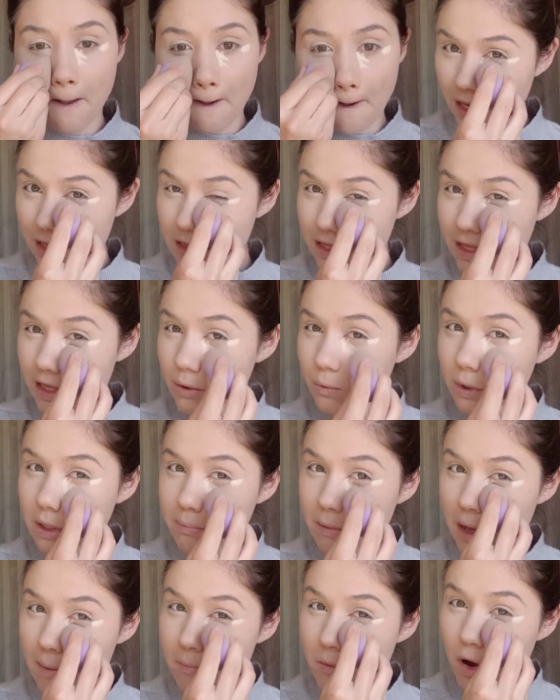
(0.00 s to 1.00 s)
And then when
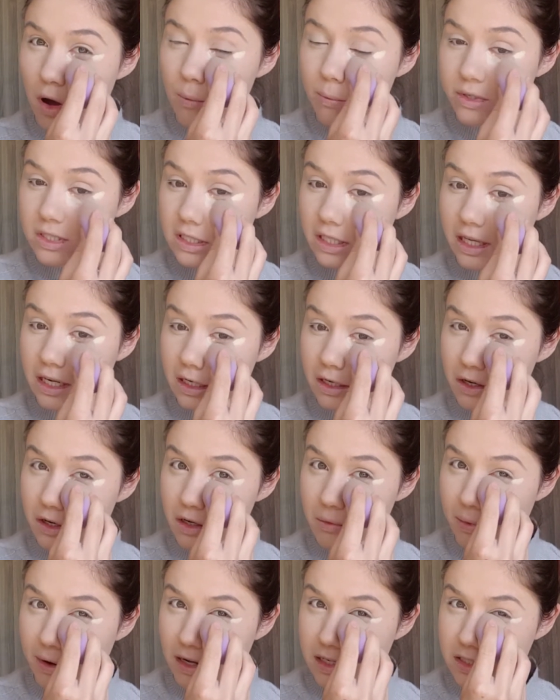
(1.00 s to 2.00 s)
my mom was getting her
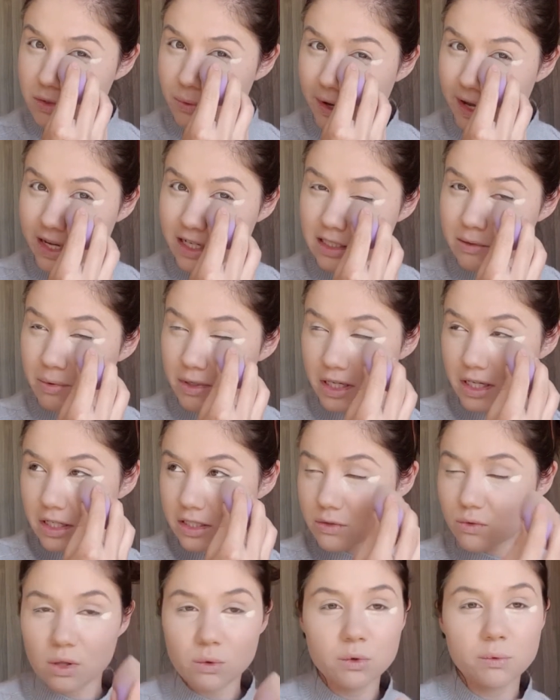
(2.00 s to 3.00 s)
brows waxed, because
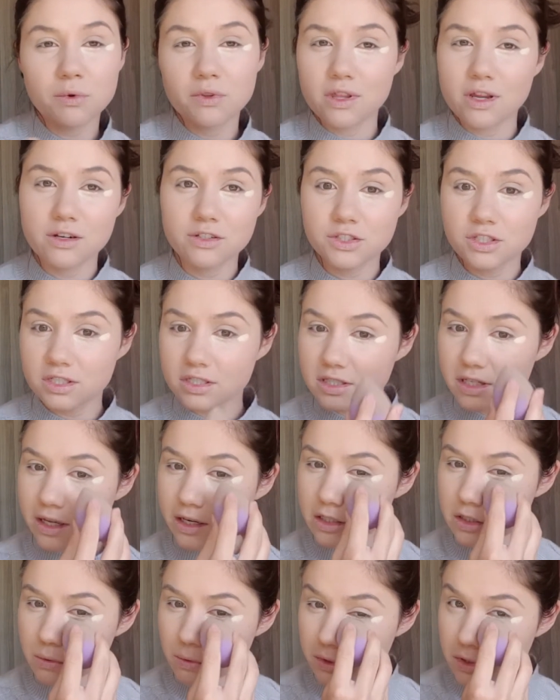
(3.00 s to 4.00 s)
while we were there she
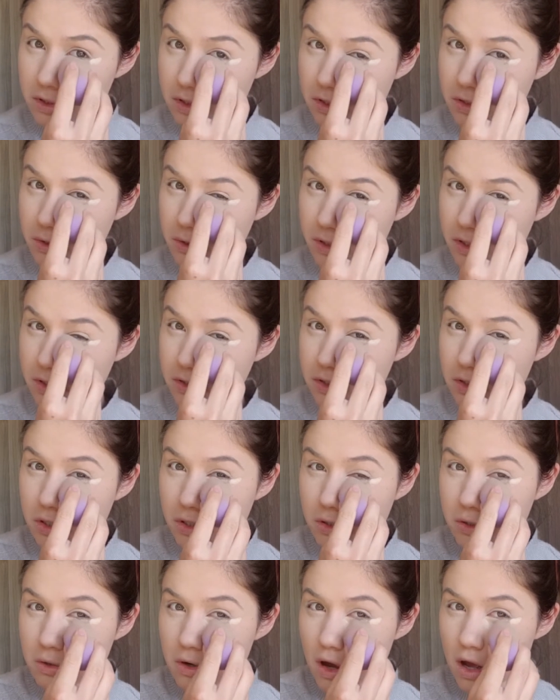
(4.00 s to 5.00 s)
decided she wanted to do hers
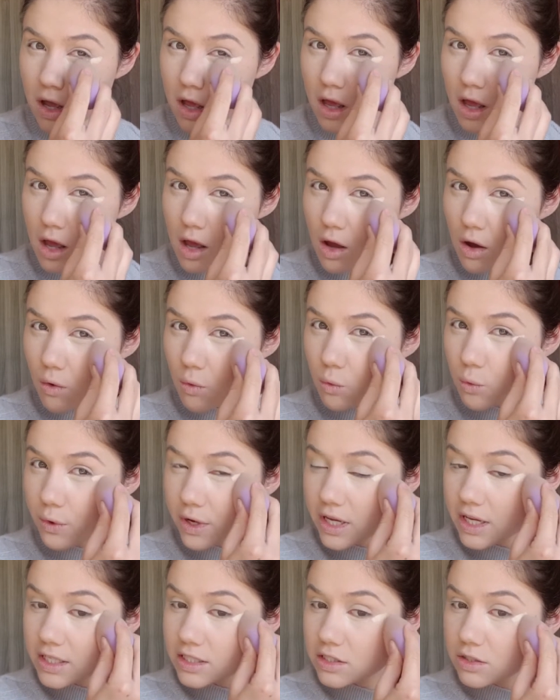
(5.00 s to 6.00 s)
too,
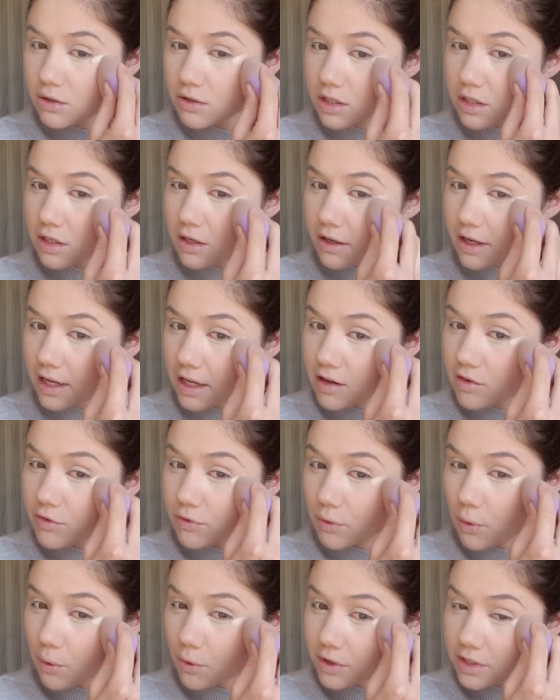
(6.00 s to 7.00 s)
we started looking
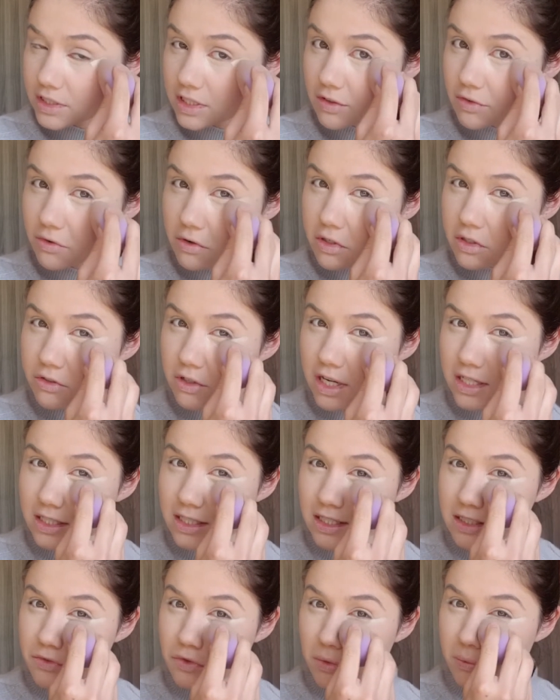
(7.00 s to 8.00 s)
for different
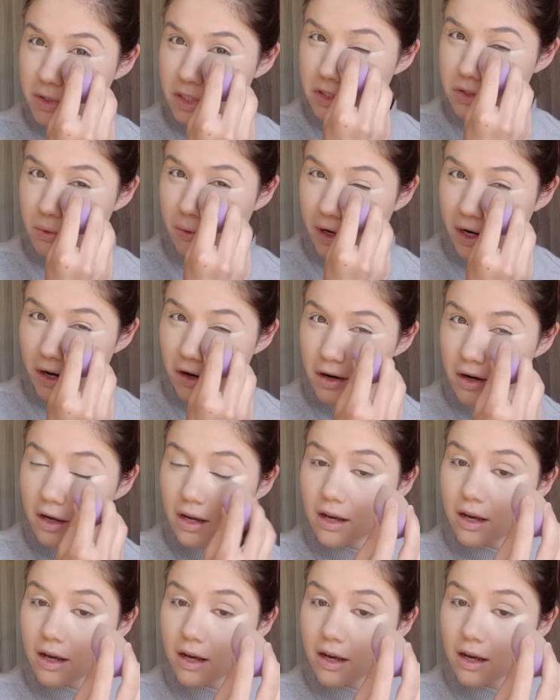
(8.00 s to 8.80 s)
dresses for me to wear.